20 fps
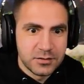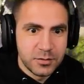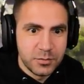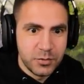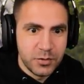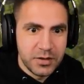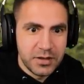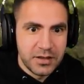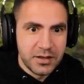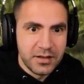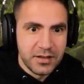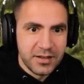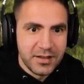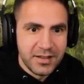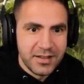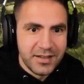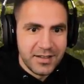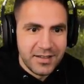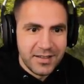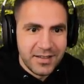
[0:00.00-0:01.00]
Oh, boy.
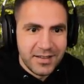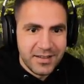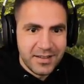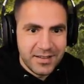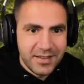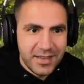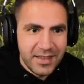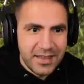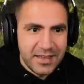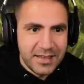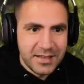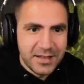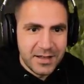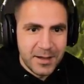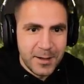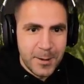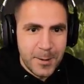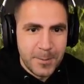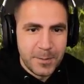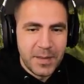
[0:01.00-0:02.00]
Okay,
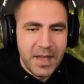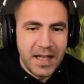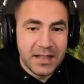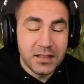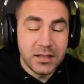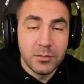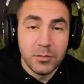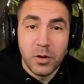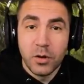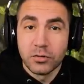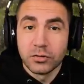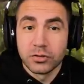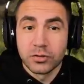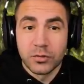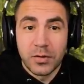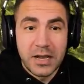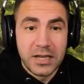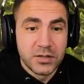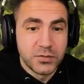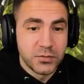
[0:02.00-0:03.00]
um, not the most
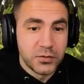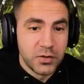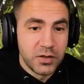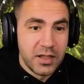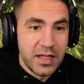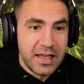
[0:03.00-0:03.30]
graceful